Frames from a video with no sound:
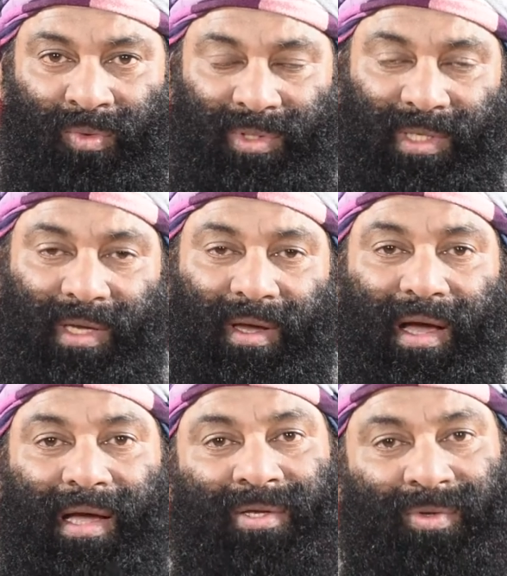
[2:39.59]
could they
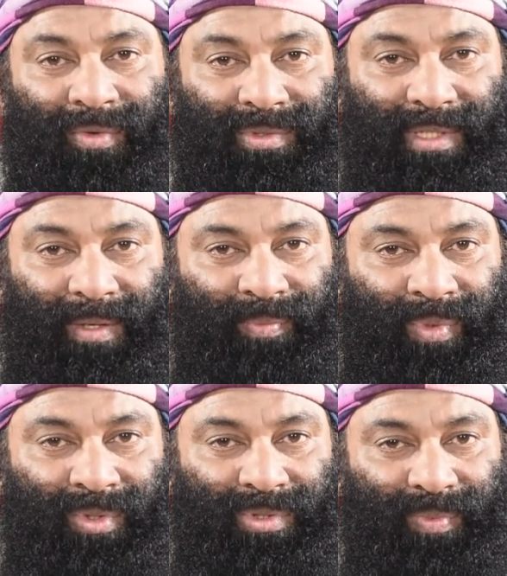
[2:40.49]
accuse and
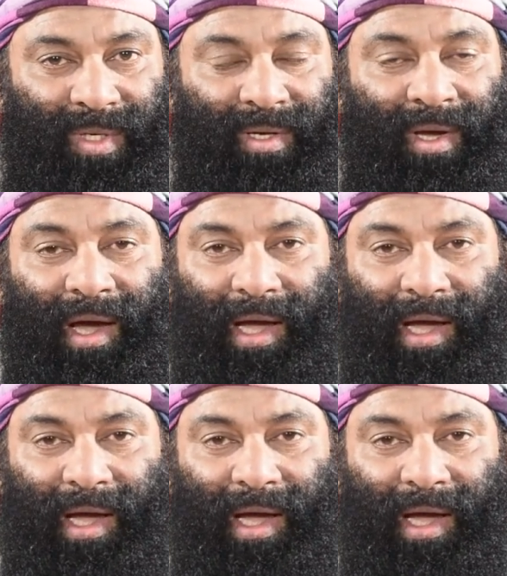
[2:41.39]
abuse me?